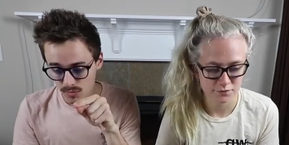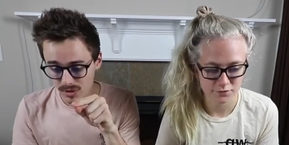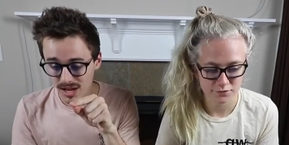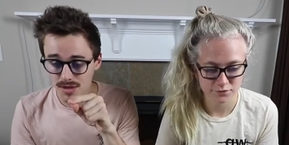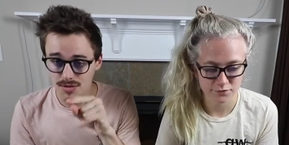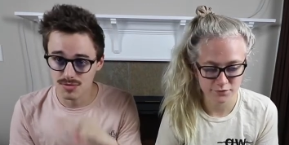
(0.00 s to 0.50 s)
Speaker 1: We
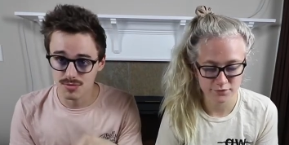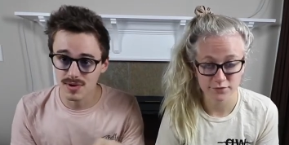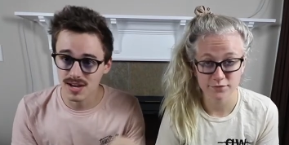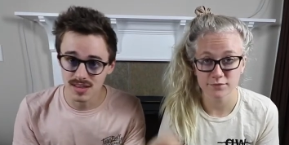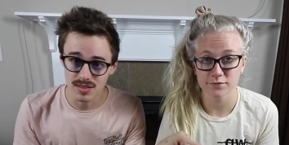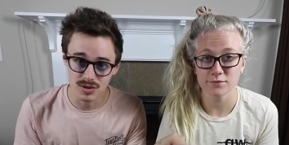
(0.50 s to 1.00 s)
got
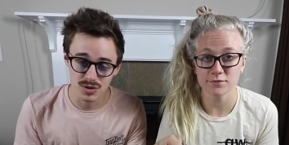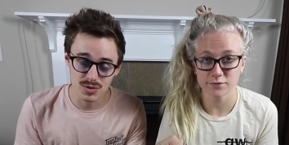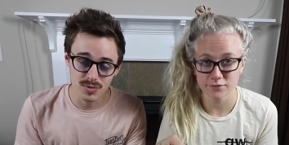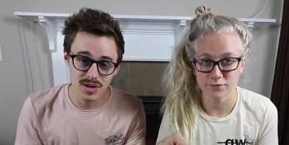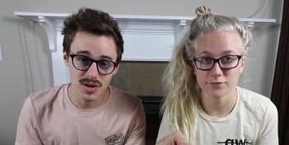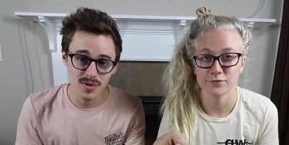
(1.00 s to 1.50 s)
three. There's
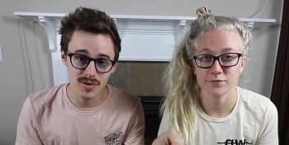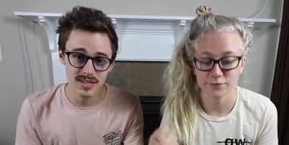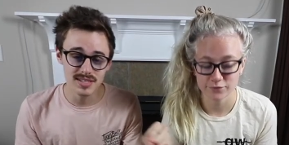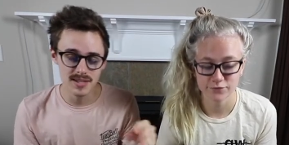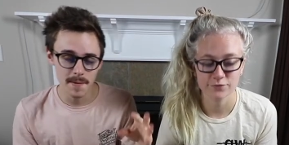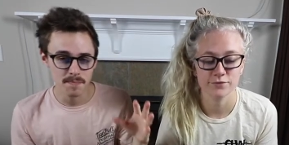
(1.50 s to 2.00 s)
three new
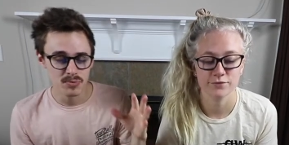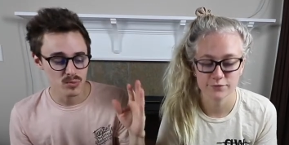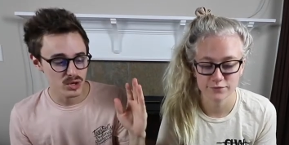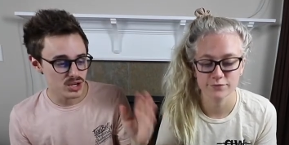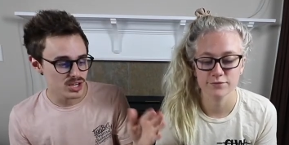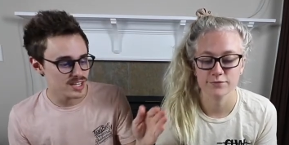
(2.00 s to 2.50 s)
ones.
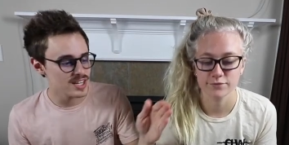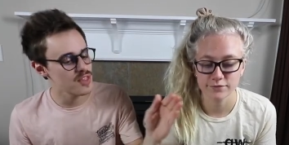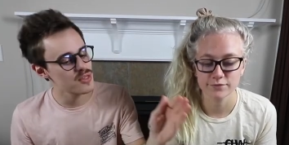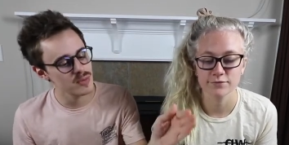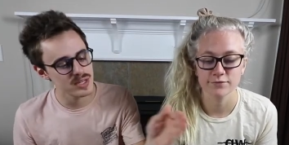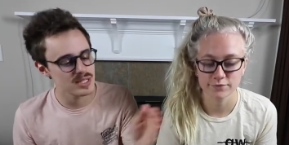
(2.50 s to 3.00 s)
We could have done
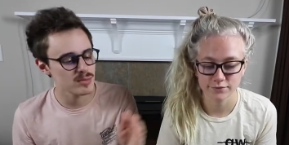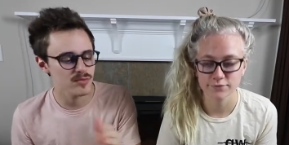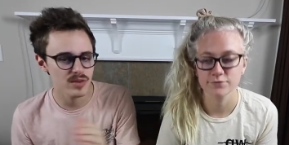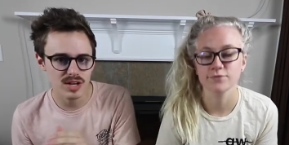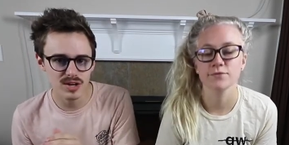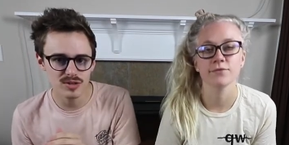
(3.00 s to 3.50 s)
three separate
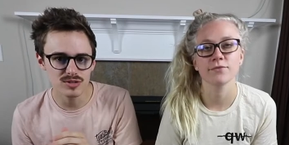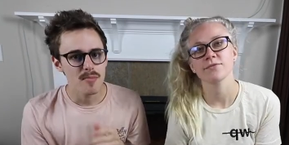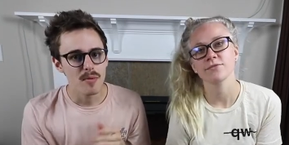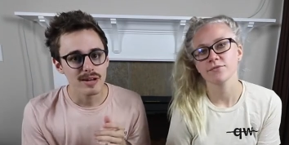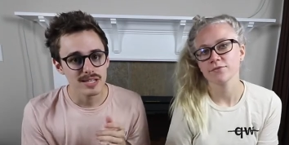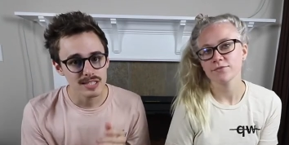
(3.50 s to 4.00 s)
videos,
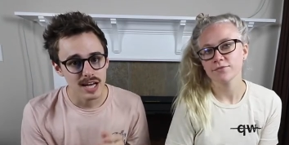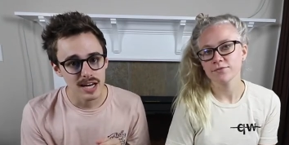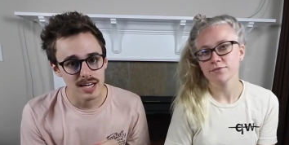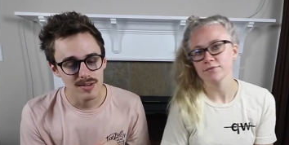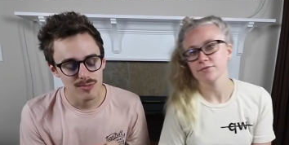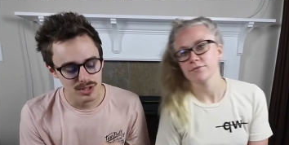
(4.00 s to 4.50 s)
but we
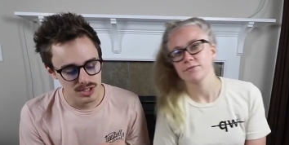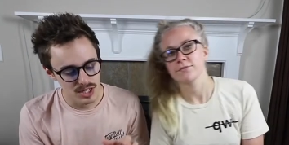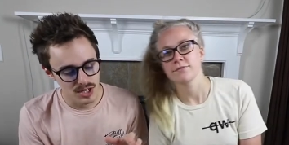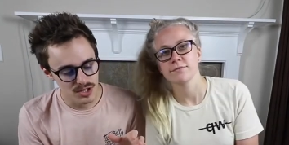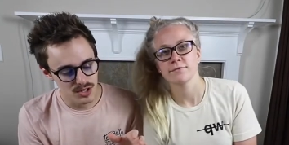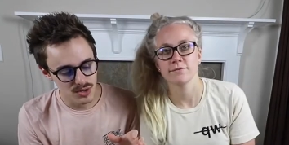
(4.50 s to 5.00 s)
decided we're just
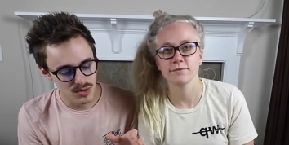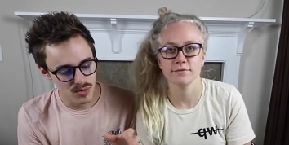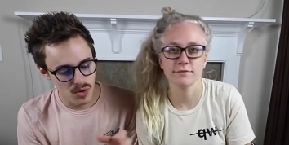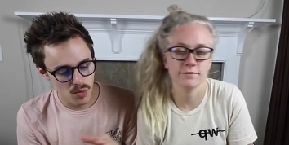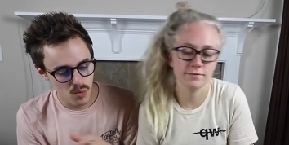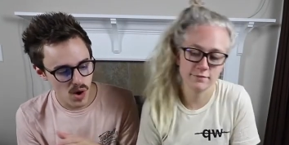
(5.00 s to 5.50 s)
gonna do
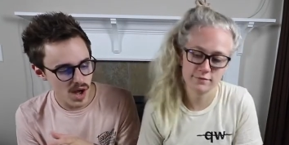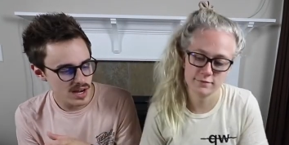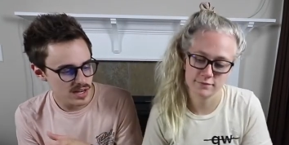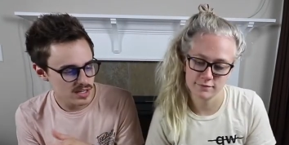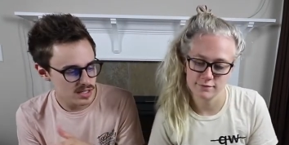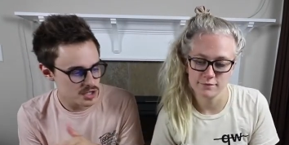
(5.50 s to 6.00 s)

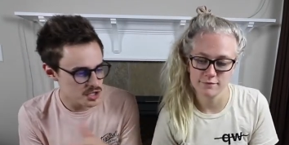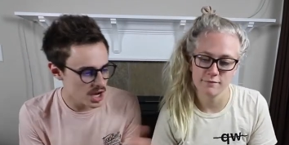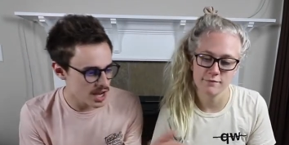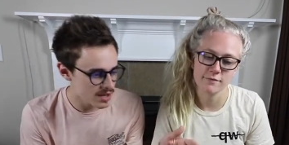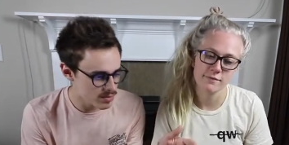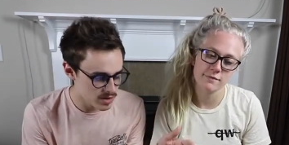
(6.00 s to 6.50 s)
one
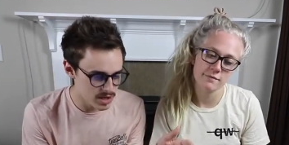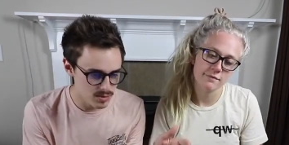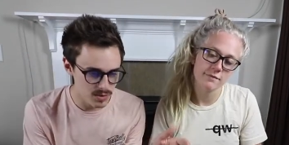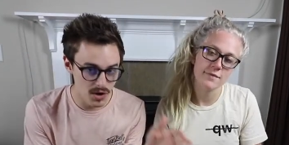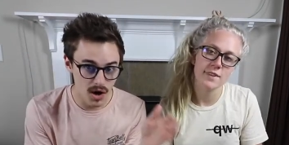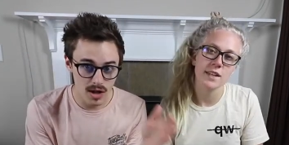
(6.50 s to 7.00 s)
giant one
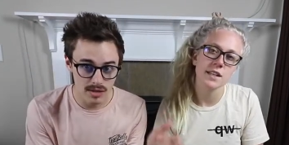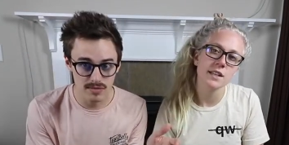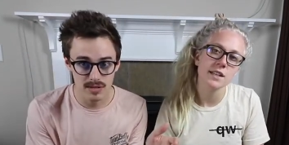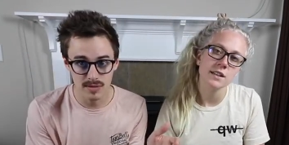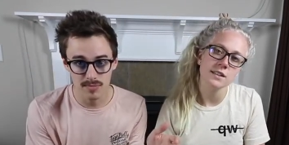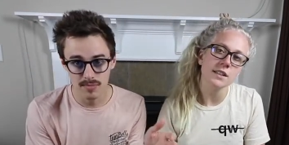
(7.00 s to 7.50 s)
with all
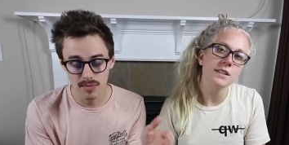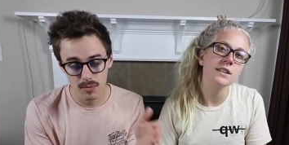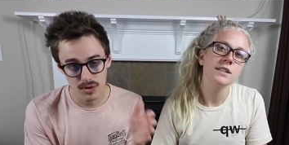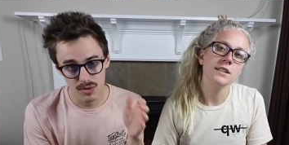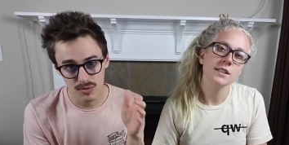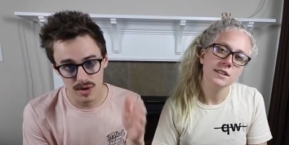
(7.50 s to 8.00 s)
of them, and
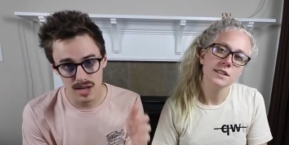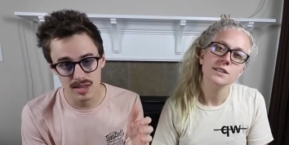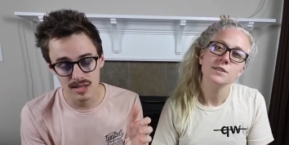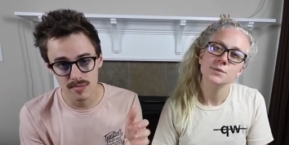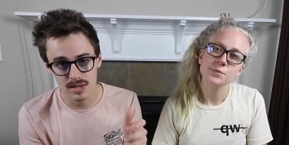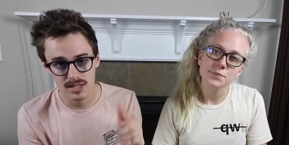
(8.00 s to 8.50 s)
we're gonna rank
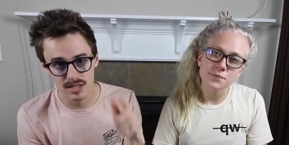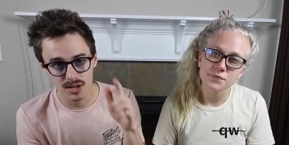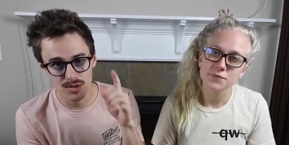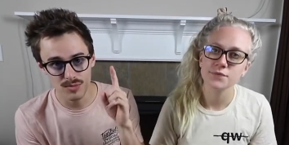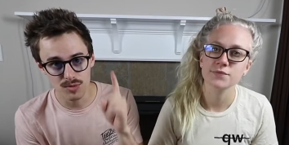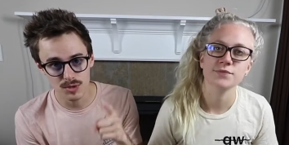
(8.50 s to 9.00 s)
them and tell
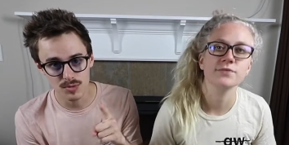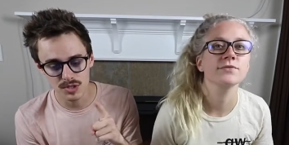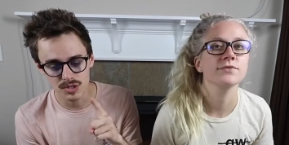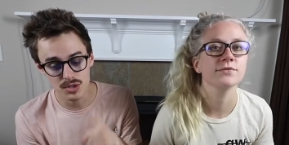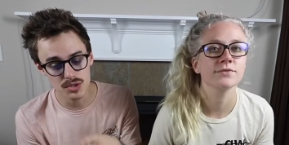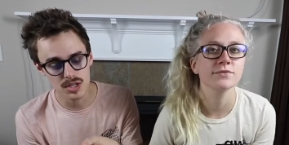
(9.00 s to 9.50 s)
you which
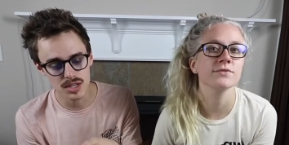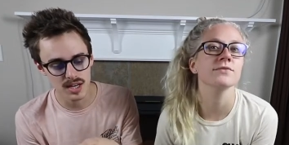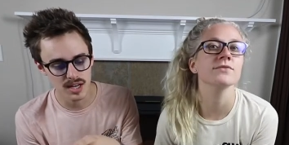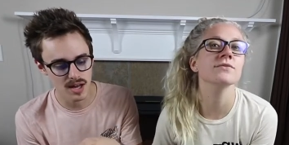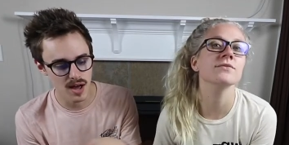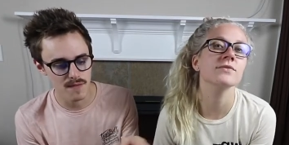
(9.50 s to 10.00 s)
ones you should
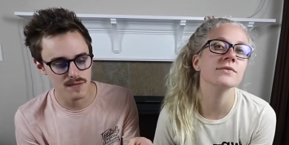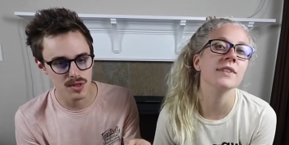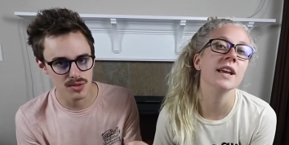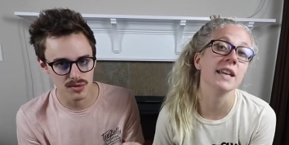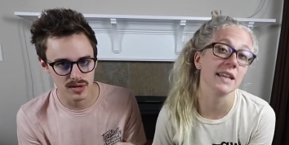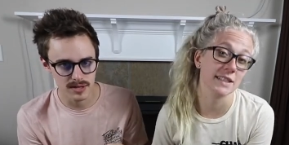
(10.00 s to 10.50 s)
get of the
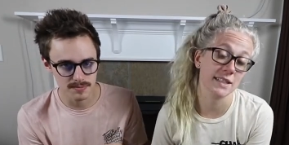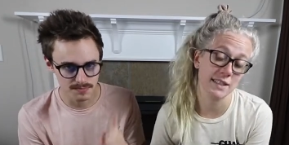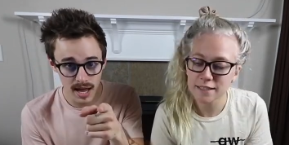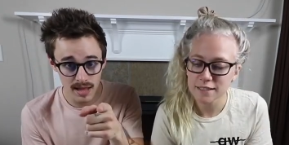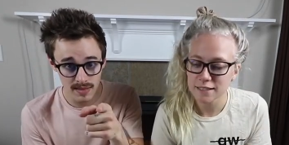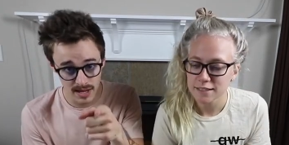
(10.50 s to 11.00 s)
three. Yes.
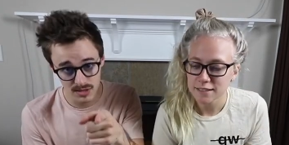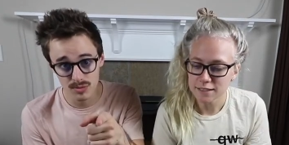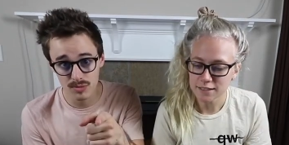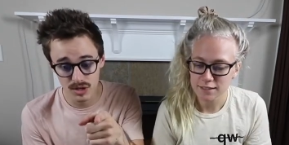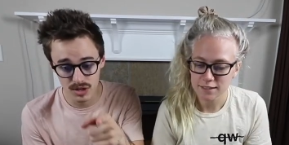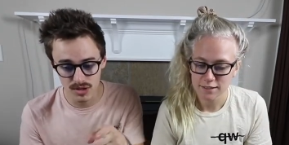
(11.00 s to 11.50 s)
And that's
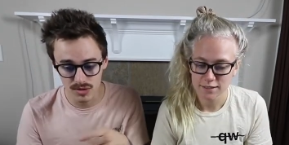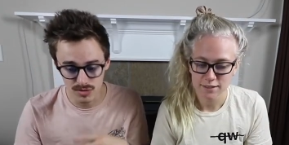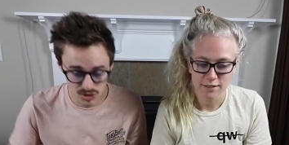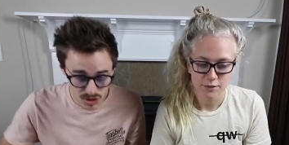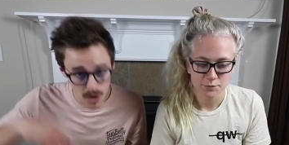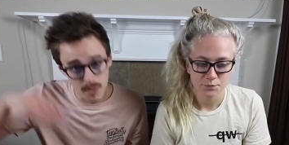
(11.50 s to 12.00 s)
what we're gonna do.
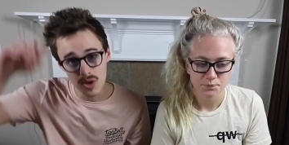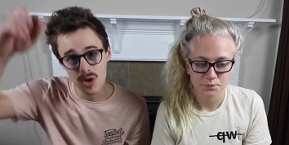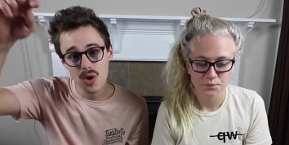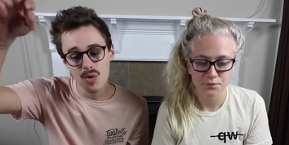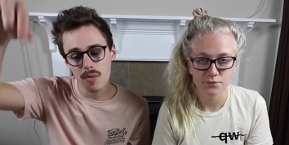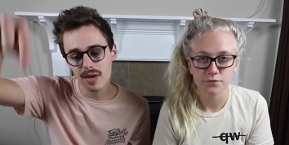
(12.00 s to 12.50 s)
So
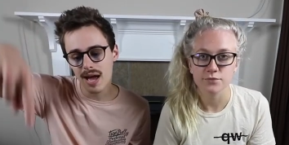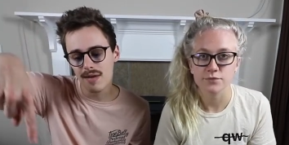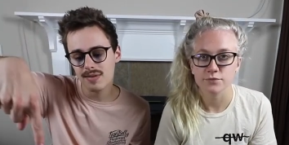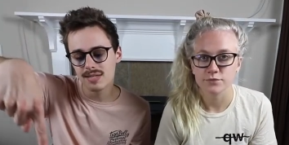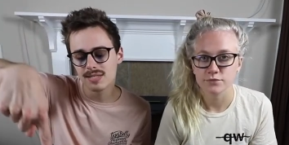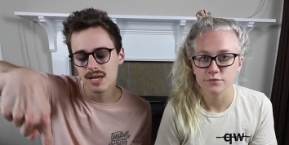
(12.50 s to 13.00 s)
what we
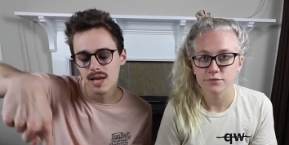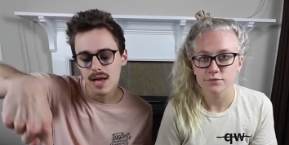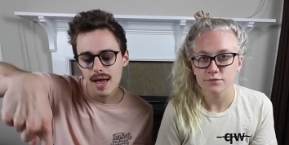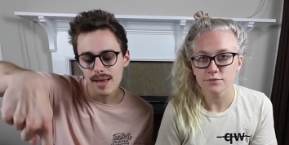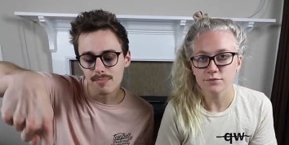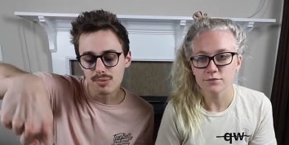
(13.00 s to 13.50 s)
have is
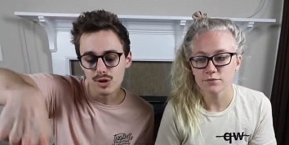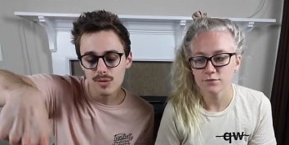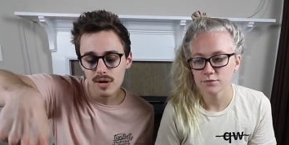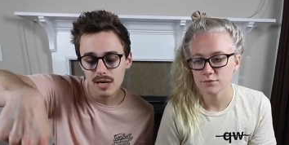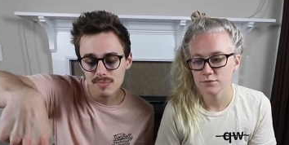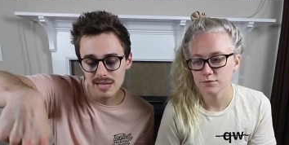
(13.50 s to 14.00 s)
a
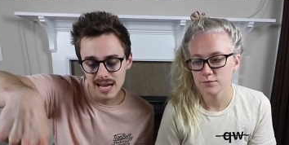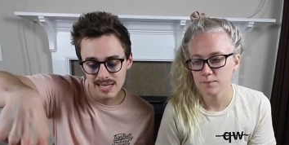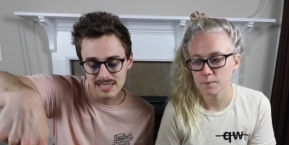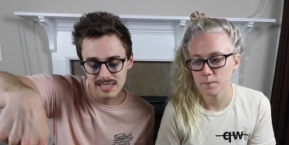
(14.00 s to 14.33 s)
blueberry black